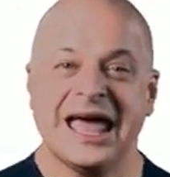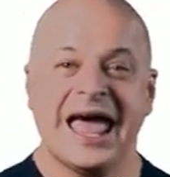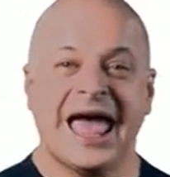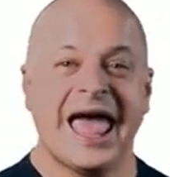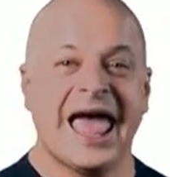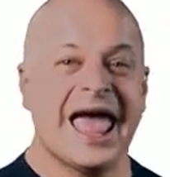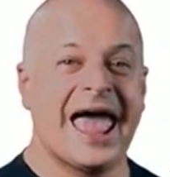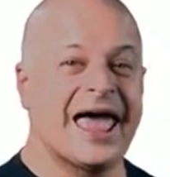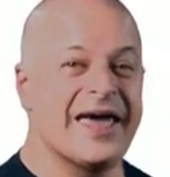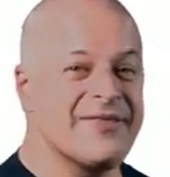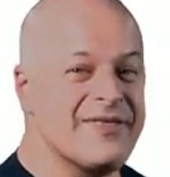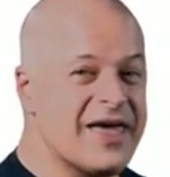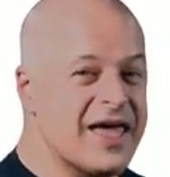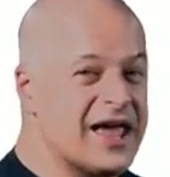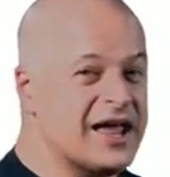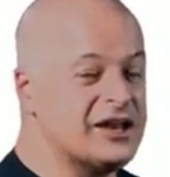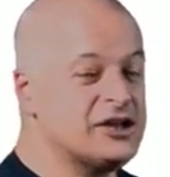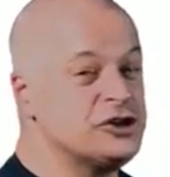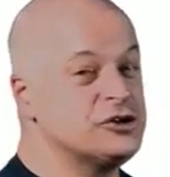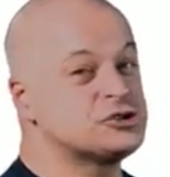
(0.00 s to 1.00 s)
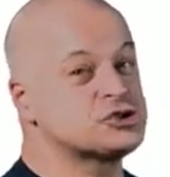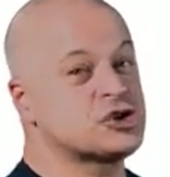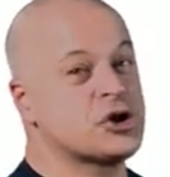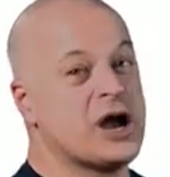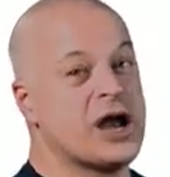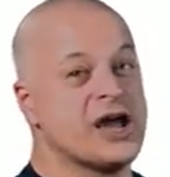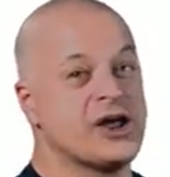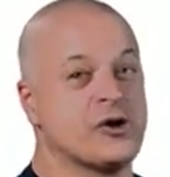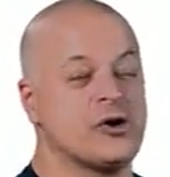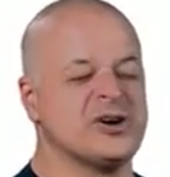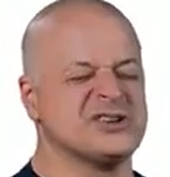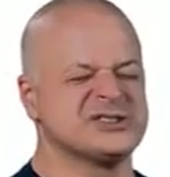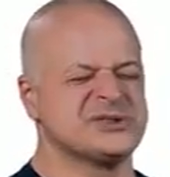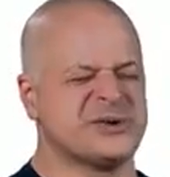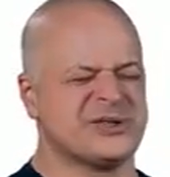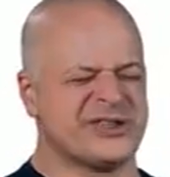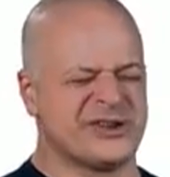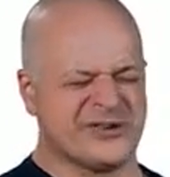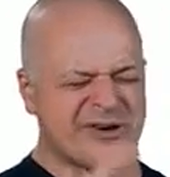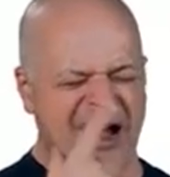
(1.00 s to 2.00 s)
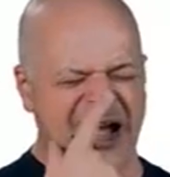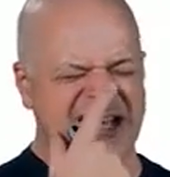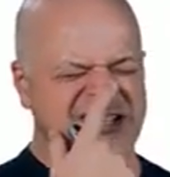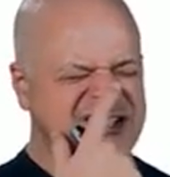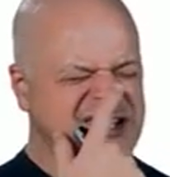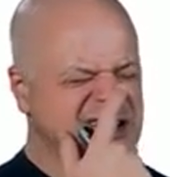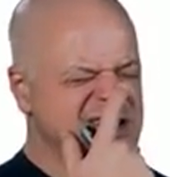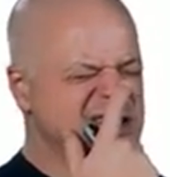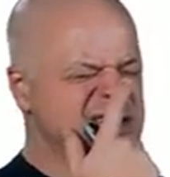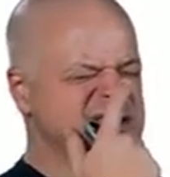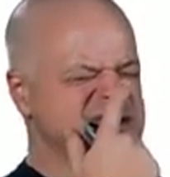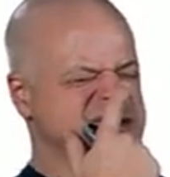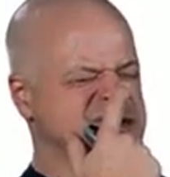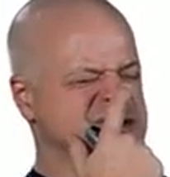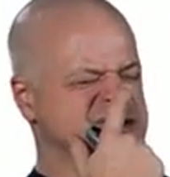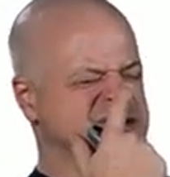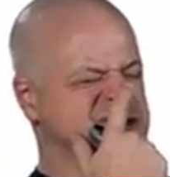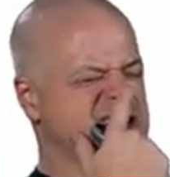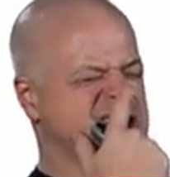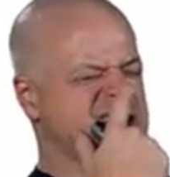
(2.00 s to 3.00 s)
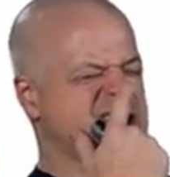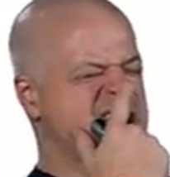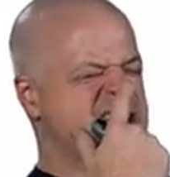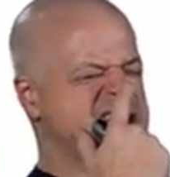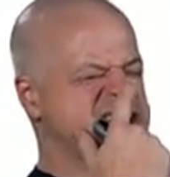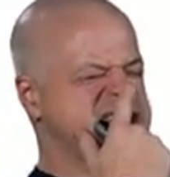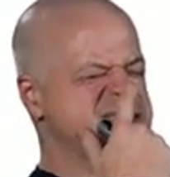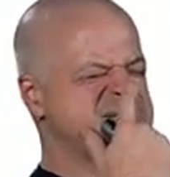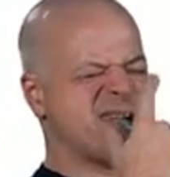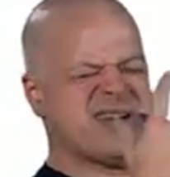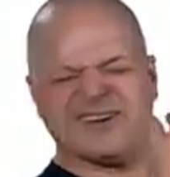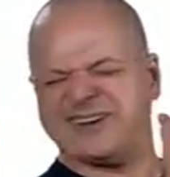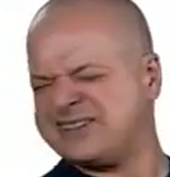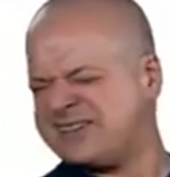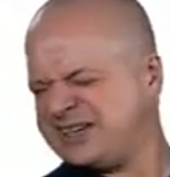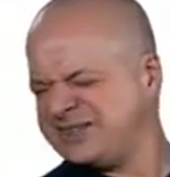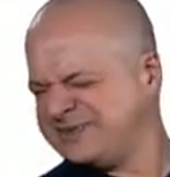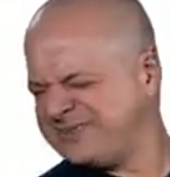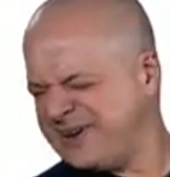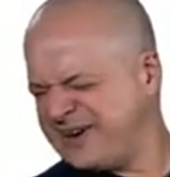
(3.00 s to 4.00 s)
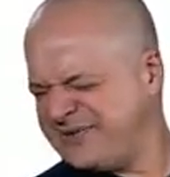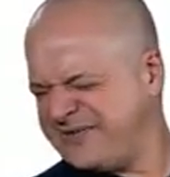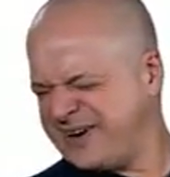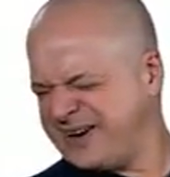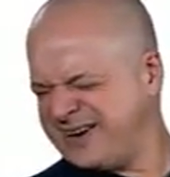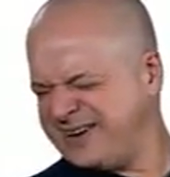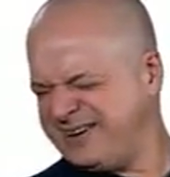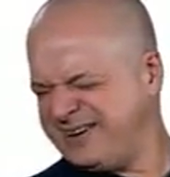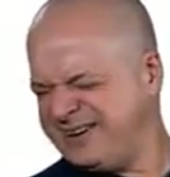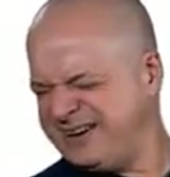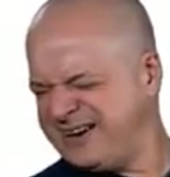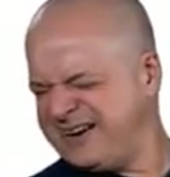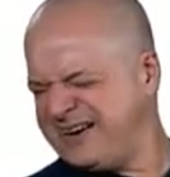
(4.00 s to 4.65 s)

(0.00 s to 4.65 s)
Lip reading: And then you try it also with your eyes closed. Because look, I should be able to touch my finger.